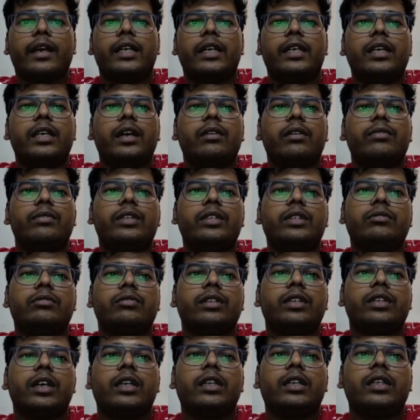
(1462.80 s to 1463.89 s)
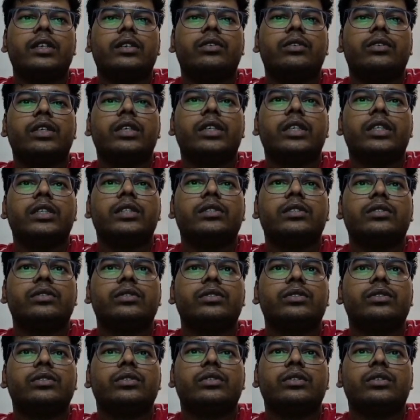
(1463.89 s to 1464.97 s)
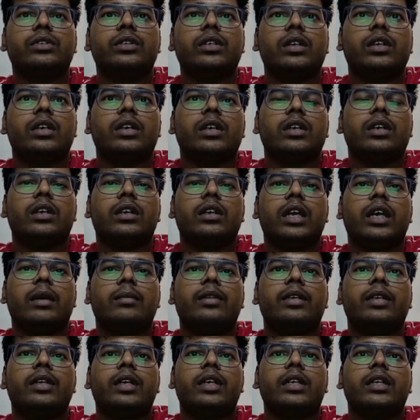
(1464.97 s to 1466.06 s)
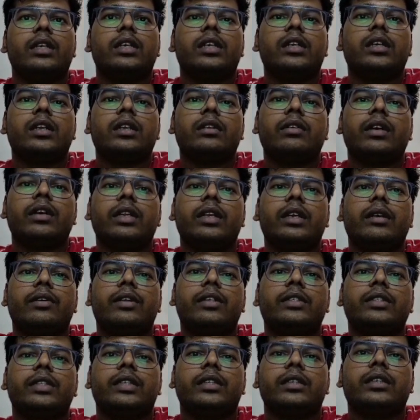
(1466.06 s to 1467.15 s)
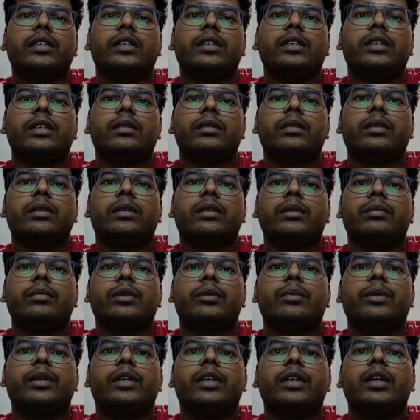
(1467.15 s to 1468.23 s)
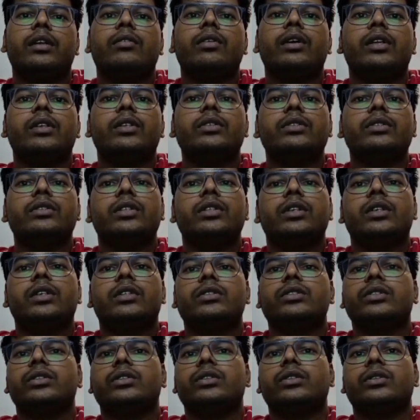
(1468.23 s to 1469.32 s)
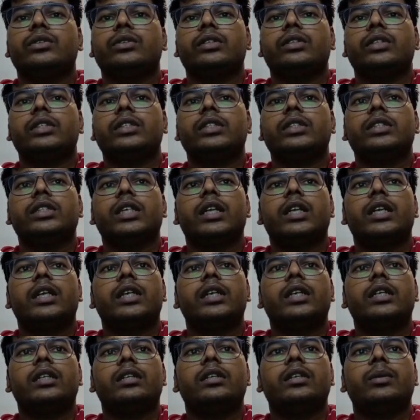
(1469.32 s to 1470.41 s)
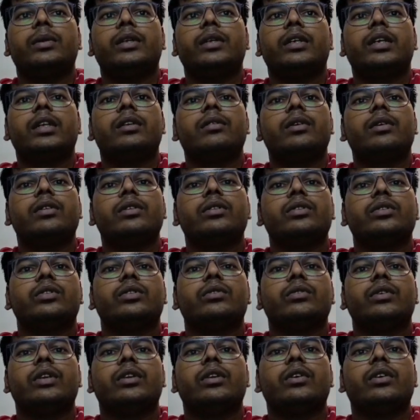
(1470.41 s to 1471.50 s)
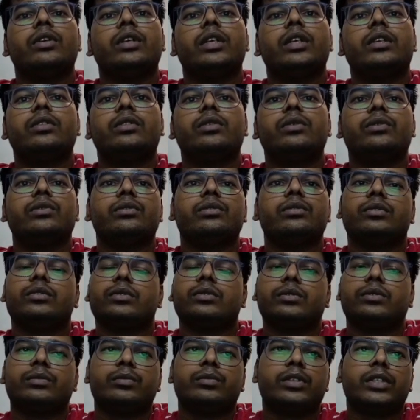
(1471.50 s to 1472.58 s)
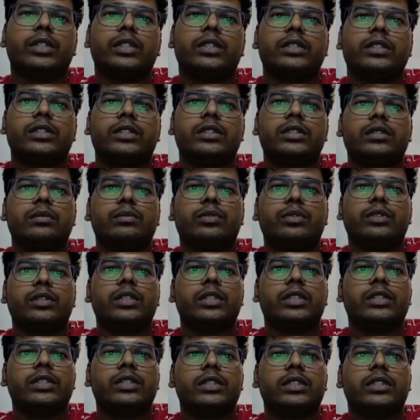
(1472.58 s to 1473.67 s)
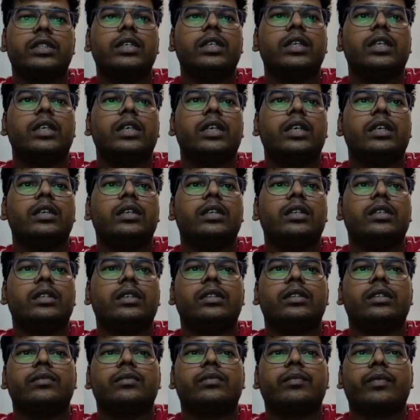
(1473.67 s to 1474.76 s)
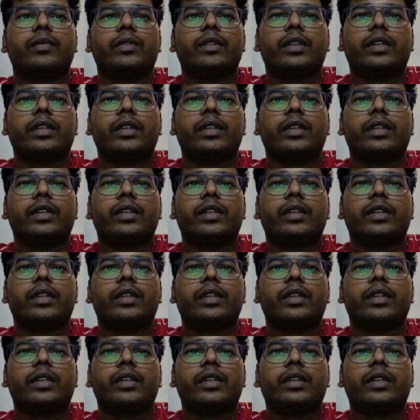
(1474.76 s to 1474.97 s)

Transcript: idea of this one hard encoding is to have the categorical variables in the some numerical values. So this is already in numerical value, so we don't need to put this in